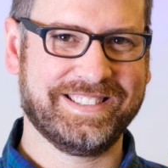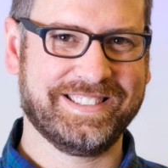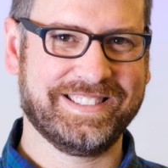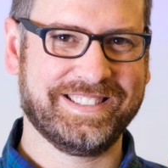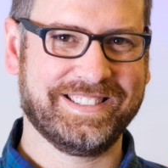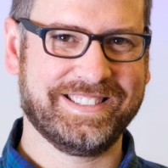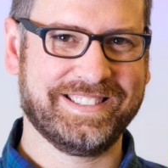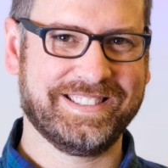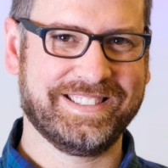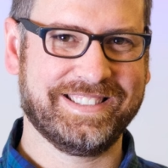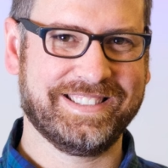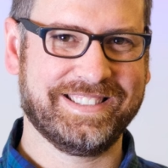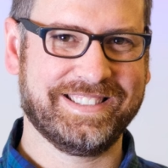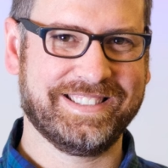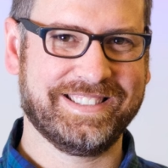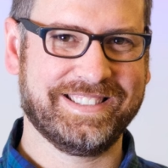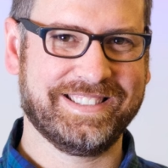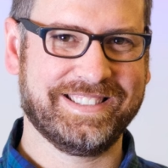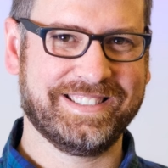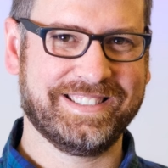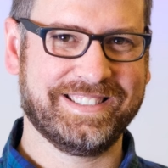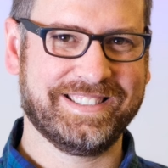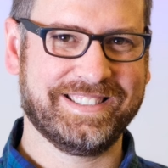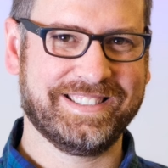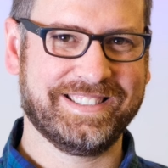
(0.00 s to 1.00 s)

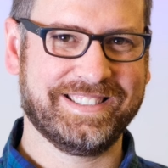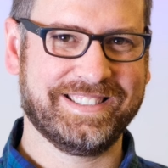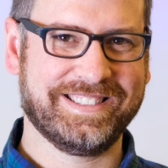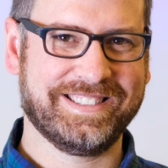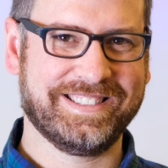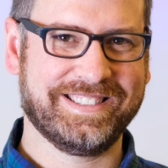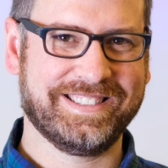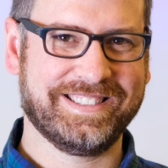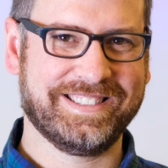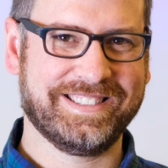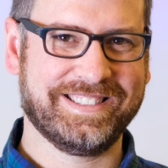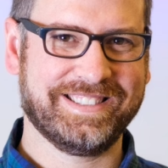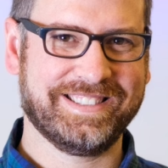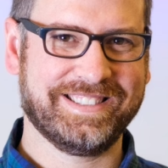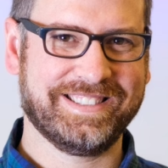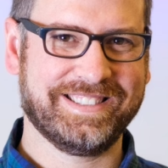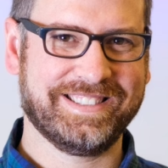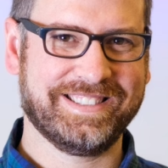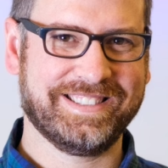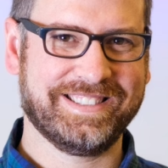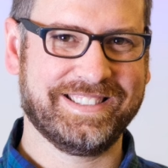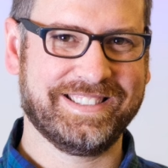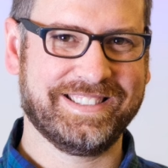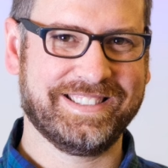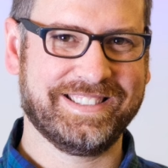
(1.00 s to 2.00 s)

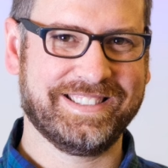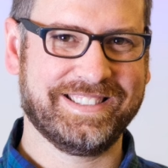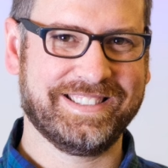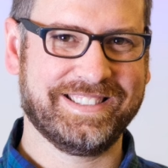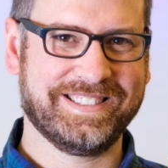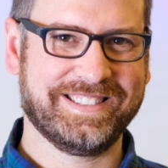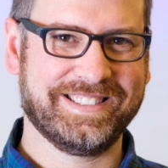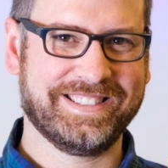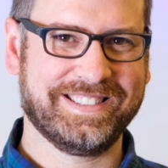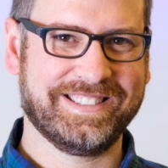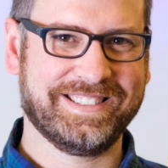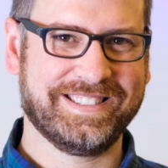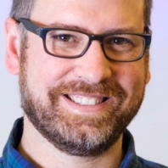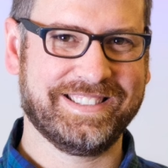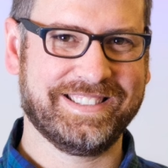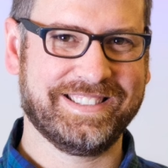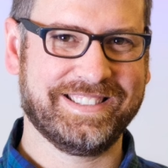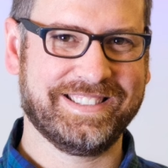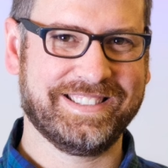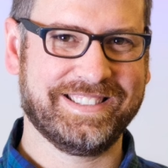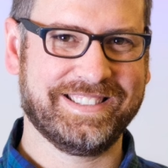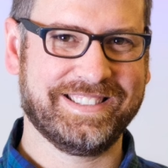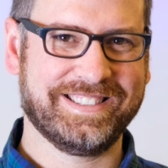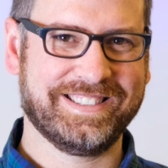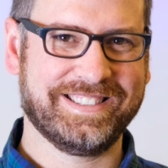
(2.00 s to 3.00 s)

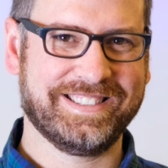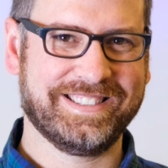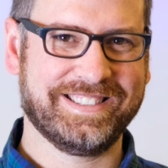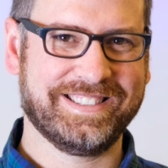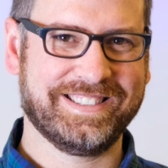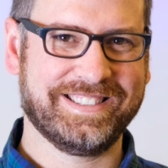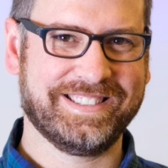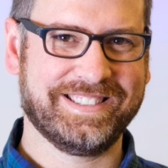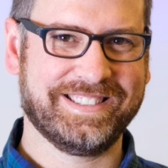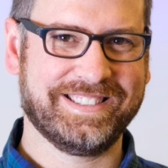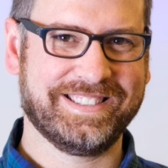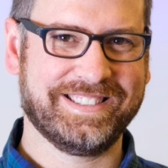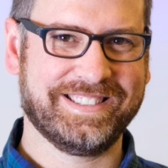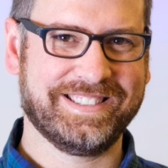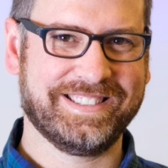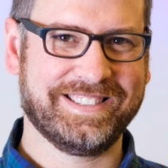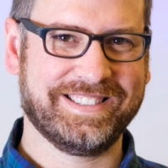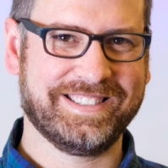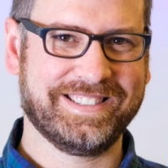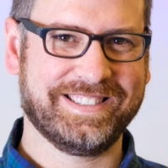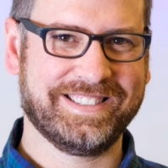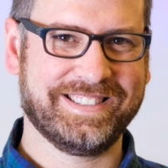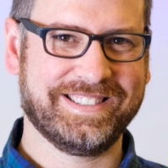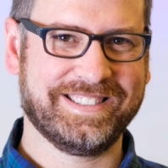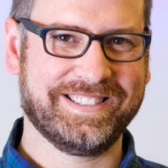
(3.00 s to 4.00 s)

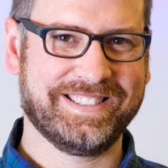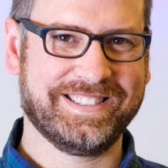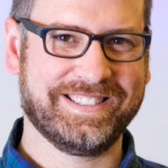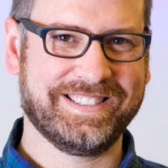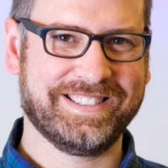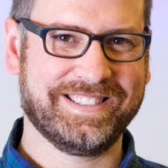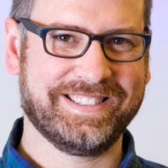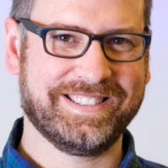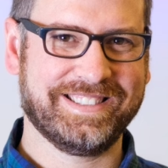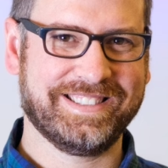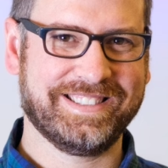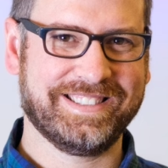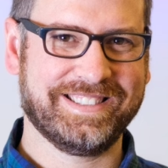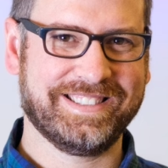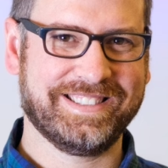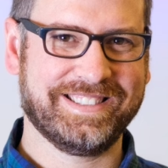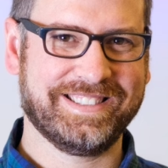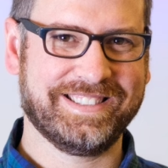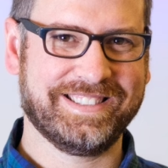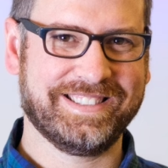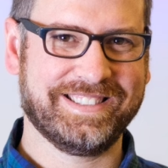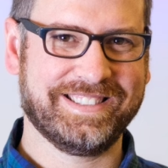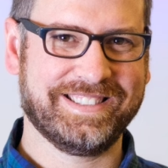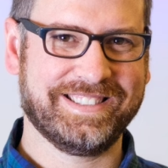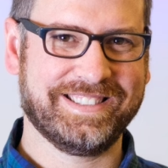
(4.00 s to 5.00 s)

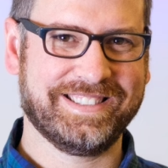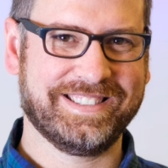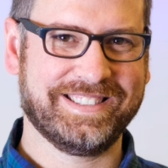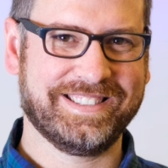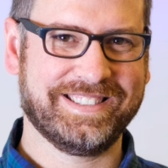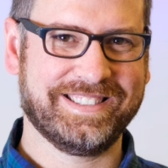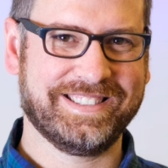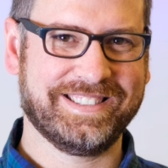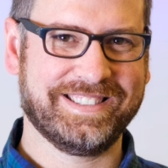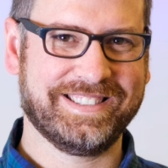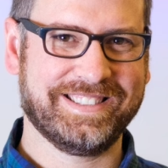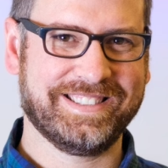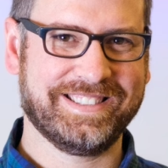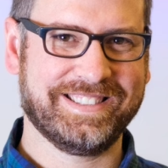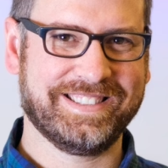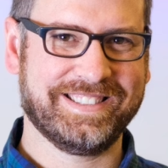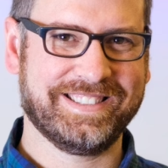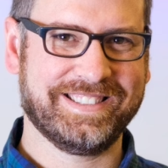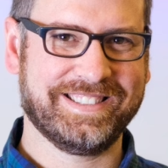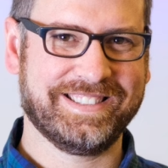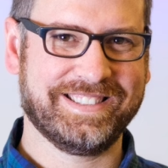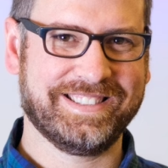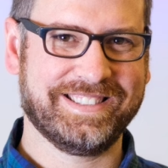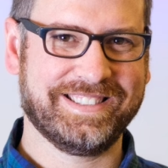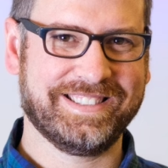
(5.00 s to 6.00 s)

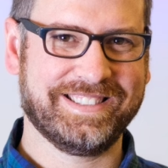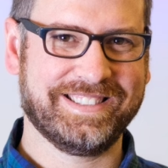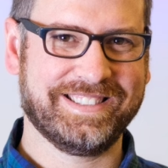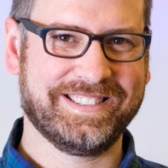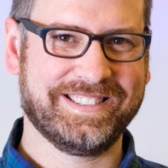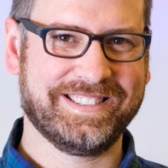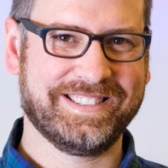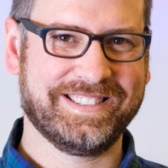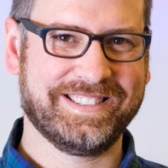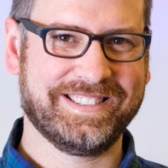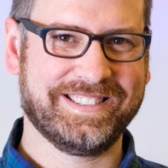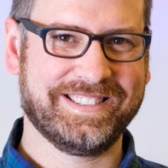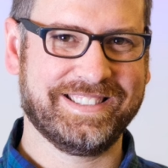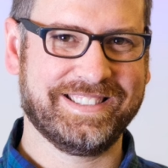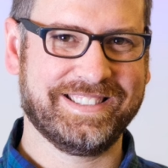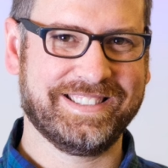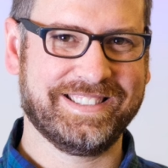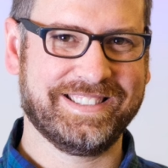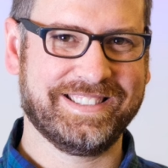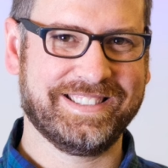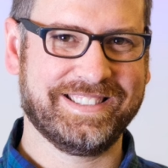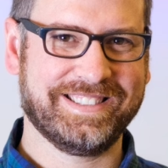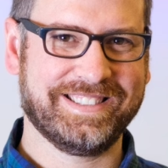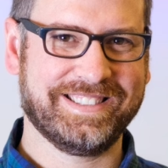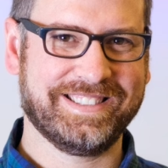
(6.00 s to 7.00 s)

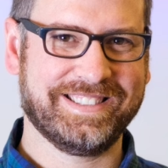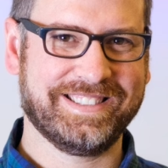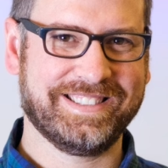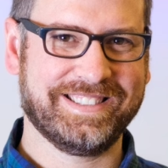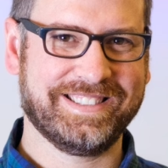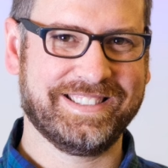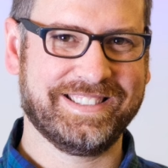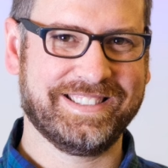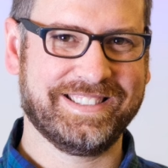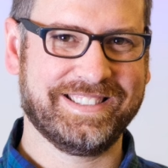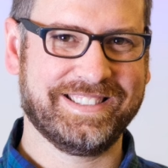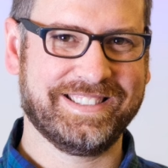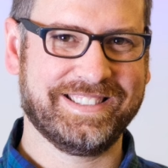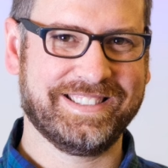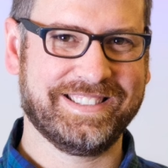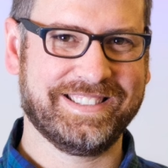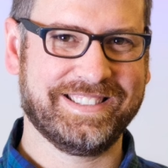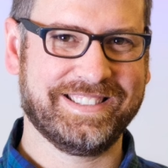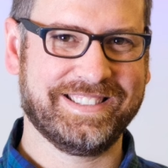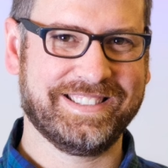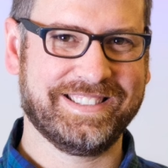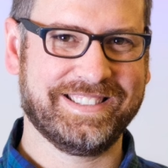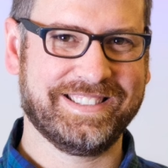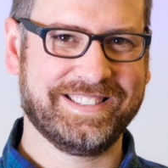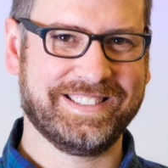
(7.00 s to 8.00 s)
[no speech]